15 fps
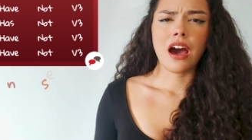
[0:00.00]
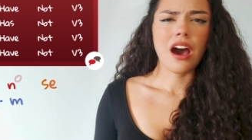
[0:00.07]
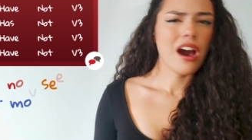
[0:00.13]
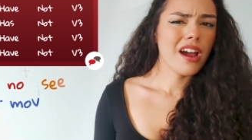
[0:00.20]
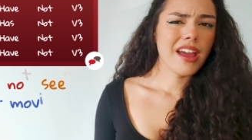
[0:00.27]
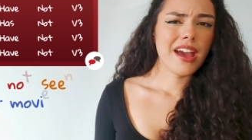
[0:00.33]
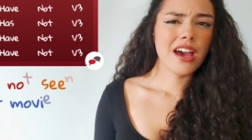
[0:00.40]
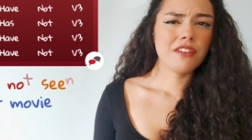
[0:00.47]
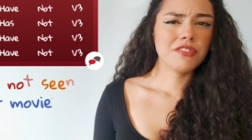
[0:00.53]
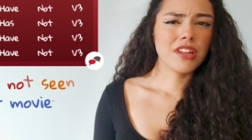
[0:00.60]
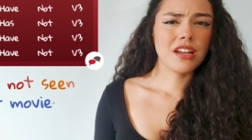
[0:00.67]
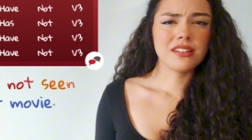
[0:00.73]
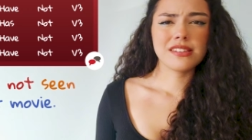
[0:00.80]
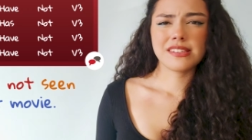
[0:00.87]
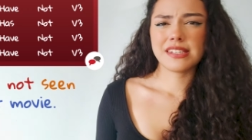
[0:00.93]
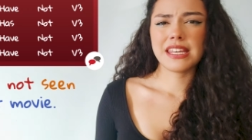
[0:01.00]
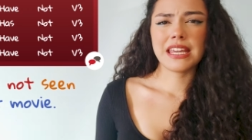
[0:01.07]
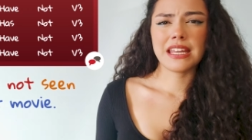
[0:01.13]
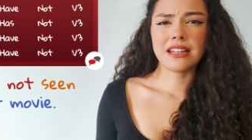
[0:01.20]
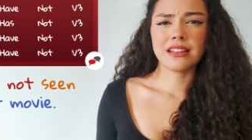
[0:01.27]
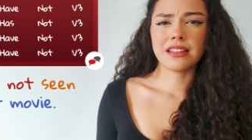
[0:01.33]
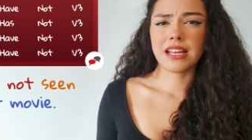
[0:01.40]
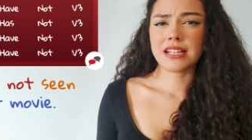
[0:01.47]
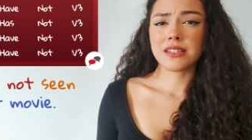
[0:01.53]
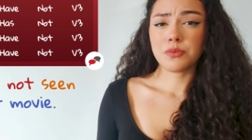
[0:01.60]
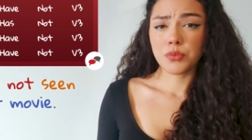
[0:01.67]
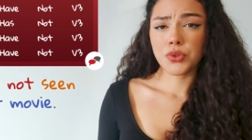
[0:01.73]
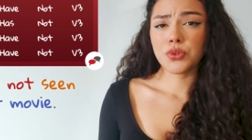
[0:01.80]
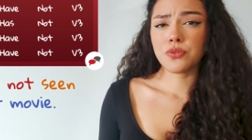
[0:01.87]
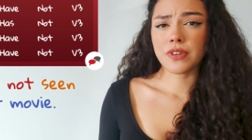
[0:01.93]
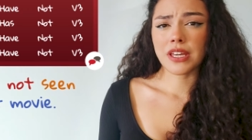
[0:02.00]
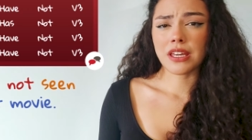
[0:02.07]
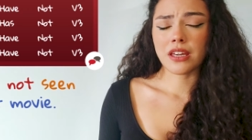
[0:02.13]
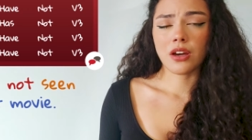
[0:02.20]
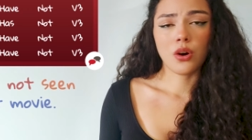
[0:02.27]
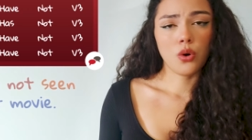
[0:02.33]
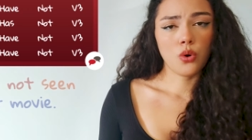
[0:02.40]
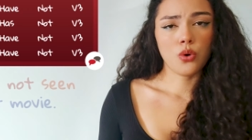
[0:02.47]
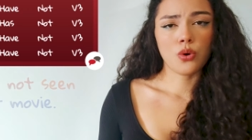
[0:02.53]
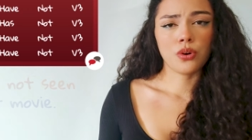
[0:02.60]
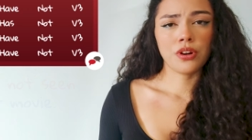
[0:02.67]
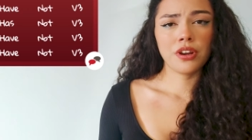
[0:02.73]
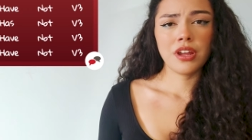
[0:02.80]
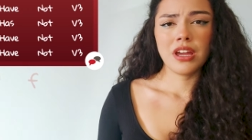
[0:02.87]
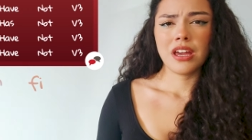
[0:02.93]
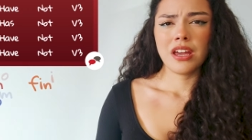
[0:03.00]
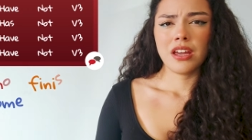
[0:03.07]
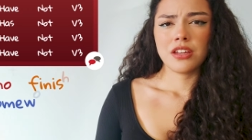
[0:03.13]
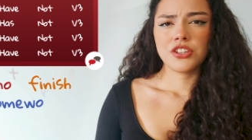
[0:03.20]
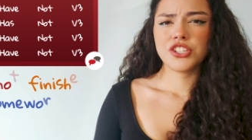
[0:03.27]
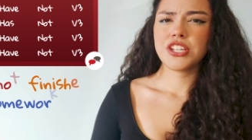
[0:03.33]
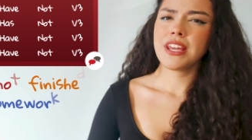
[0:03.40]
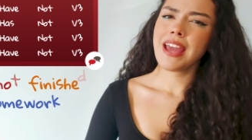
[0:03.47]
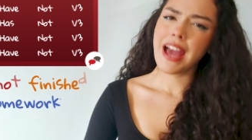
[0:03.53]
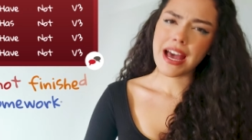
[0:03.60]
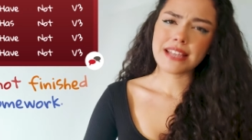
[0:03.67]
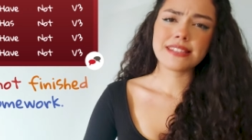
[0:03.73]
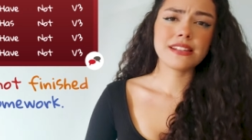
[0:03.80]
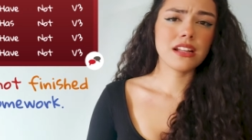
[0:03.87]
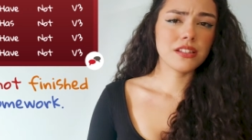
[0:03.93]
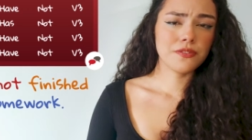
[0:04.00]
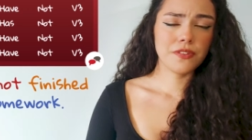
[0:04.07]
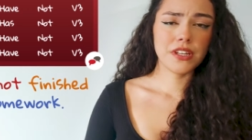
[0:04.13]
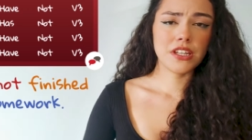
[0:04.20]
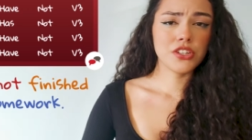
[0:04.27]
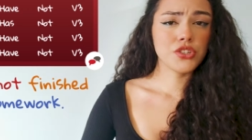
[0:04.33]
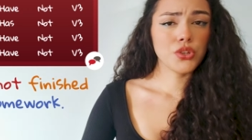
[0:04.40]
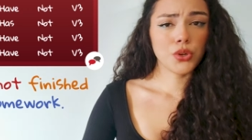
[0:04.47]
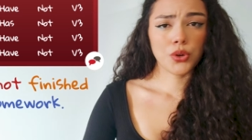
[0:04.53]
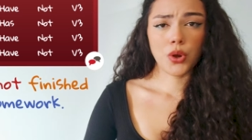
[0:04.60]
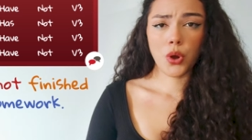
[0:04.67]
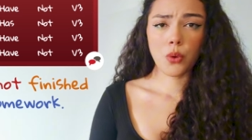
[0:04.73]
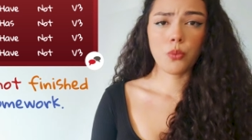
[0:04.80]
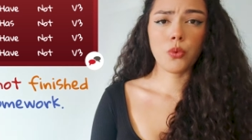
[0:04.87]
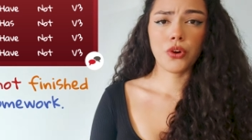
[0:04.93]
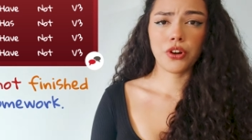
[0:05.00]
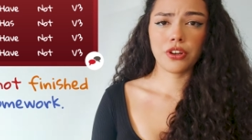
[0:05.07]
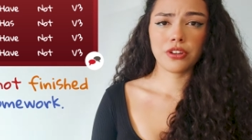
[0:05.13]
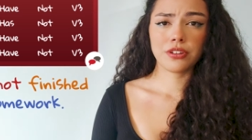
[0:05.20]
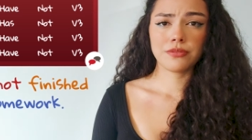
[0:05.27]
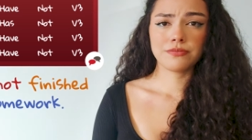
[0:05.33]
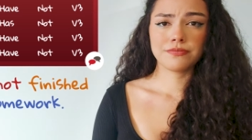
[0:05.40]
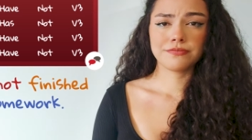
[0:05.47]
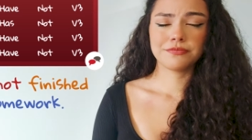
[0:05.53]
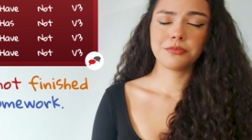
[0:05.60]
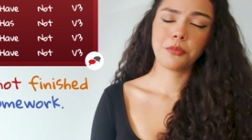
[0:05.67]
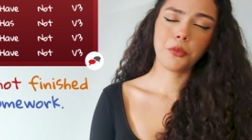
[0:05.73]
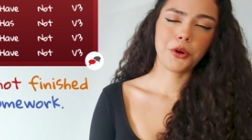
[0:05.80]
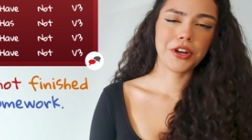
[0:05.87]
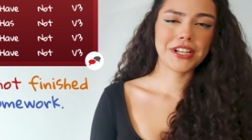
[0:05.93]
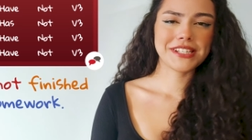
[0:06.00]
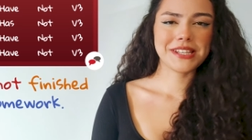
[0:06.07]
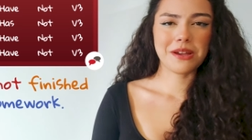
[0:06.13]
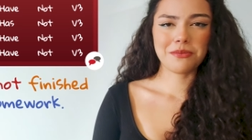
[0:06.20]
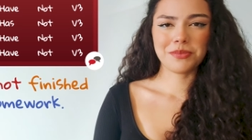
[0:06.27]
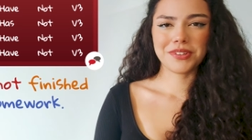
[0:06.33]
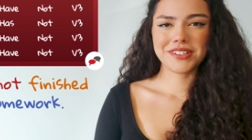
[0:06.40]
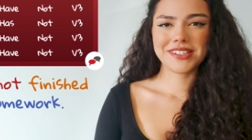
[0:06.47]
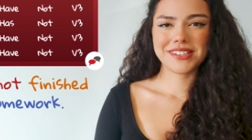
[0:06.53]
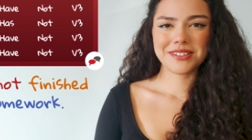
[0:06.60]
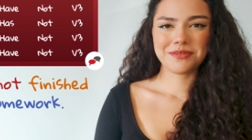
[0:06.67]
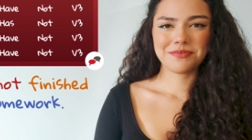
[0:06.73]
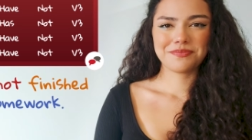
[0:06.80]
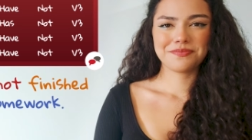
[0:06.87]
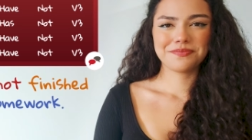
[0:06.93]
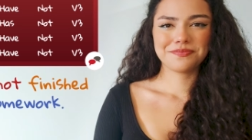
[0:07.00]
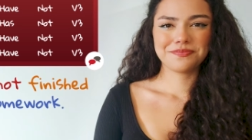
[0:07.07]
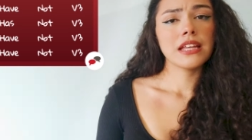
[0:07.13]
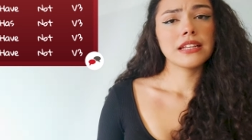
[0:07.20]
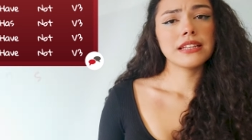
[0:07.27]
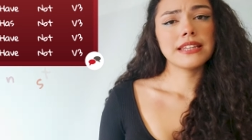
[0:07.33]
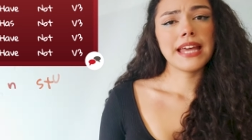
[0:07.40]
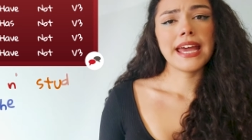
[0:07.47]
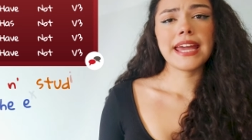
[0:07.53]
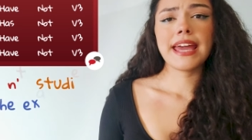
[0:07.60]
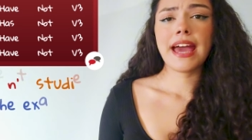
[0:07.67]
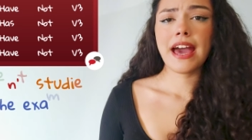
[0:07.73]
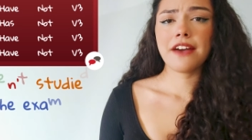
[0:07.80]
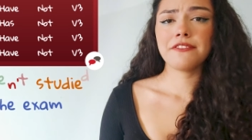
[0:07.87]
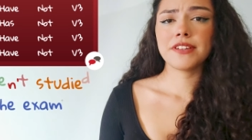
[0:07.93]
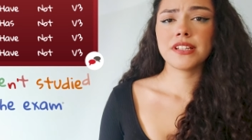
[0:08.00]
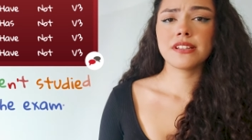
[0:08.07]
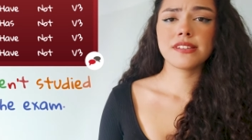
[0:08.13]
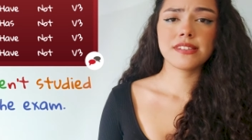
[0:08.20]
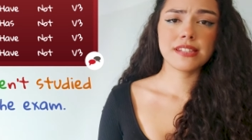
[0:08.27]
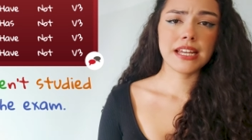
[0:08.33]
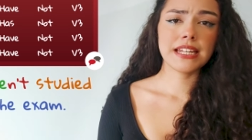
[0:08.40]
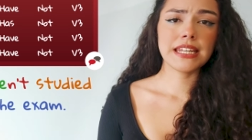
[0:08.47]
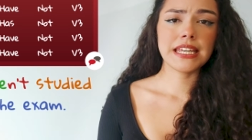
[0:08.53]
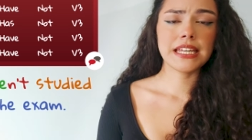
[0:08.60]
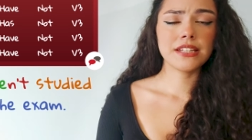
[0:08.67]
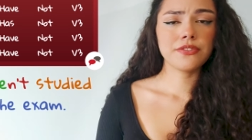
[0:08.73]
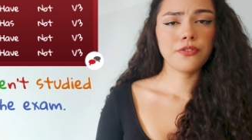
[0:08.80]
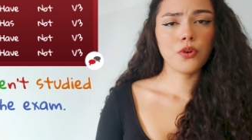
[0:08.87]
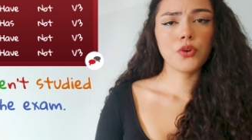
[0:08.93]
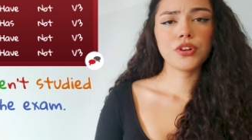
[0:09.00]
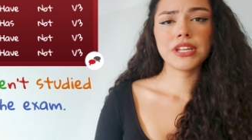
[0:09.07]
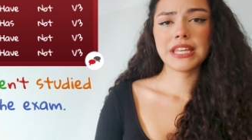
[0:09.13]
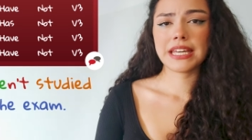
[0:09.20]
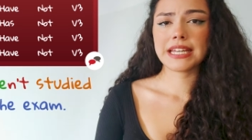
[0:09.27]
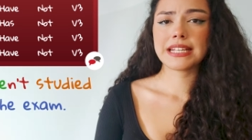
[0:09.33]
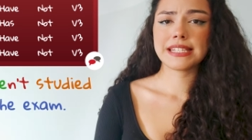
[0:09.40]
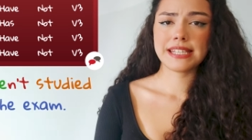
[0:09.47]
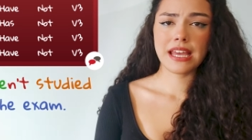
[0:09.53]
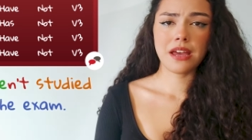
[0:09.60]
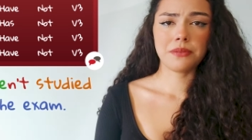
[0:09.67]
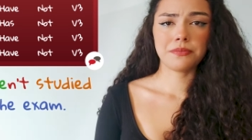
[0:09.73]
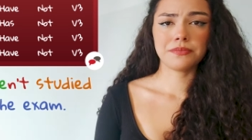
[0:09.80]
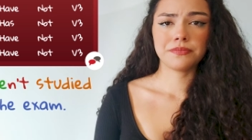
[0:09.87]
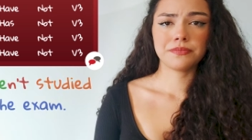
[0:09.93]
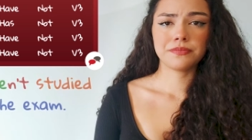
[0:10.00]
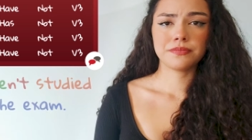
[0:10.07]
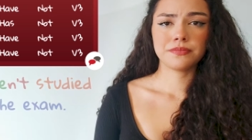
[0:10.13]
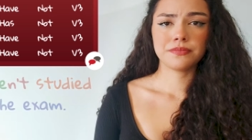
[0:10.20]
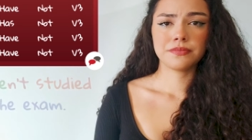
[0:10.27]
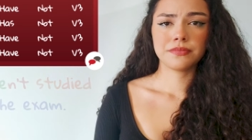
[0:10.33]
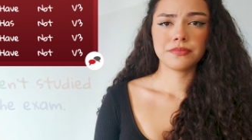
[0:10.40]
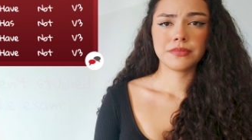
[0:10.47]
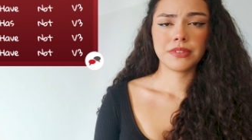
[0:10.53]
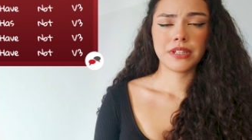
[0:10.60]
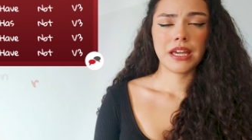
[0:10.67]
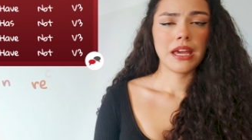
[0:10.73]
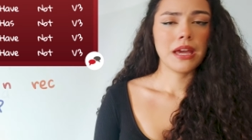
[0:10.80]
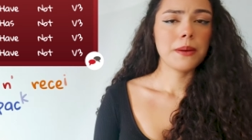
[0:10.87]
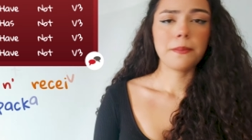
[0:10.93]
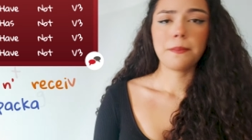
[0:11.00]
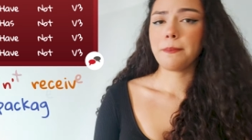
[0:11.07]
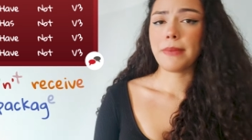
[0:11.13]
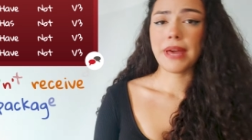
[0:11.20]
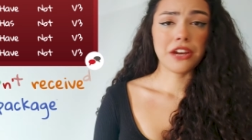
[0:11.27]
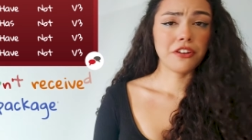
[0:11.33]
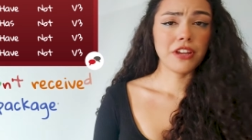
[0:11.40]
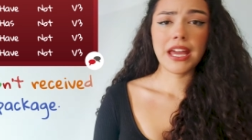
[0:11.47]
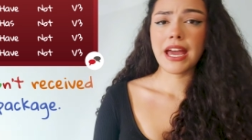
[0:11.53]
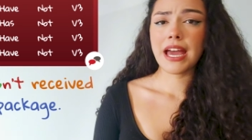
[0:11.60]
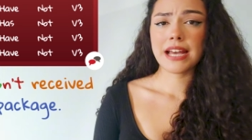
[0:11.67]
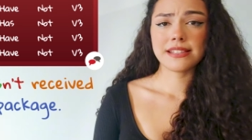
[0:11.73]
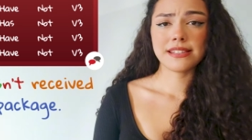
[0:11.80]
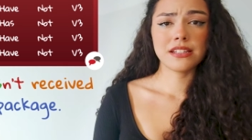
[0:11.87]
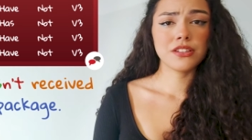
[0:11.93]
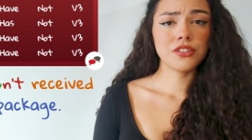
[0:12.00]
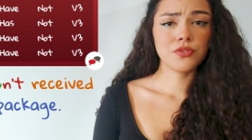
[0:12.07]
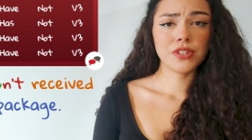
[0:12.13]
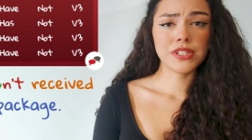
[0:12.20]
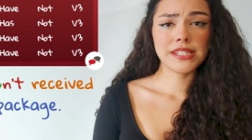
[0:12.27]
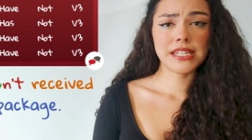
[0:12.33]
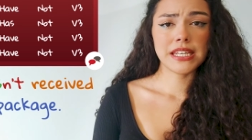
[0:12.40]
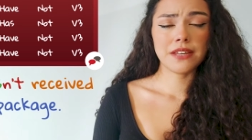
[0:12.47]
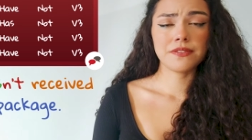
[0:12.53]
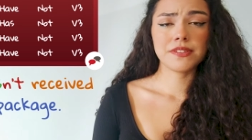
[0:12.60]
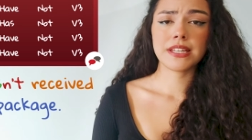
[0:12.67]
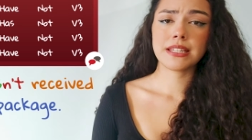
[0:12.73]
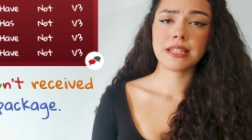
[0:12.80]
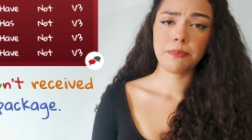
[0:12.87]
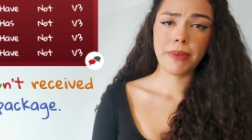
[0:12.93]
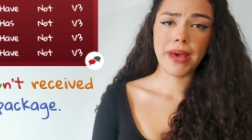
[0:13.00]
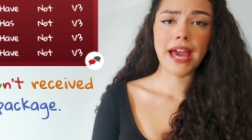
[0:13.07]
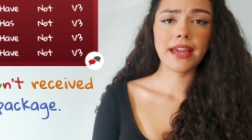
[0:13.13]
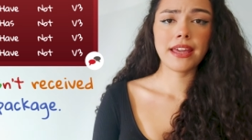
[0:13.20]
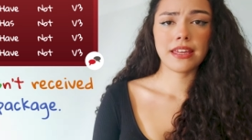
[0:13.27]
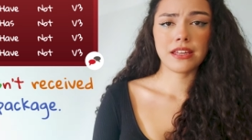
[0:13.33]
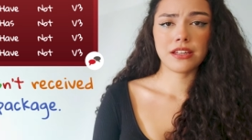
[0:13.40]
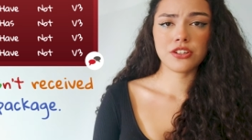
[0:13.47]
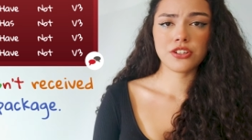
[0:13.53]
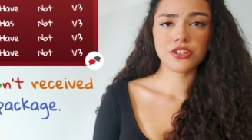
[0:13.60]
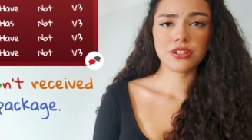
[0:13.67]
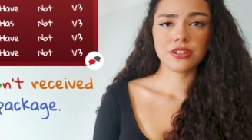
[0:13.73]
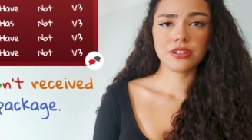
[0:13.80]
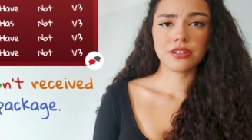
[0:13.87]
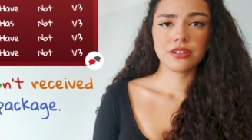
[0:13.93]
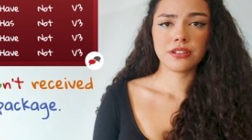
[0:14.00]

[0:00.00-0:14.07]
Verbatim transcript: I have not seen that movie, or she has not finished her homework. More examples. They haven't studied for the exam. Mary hasn't received the package.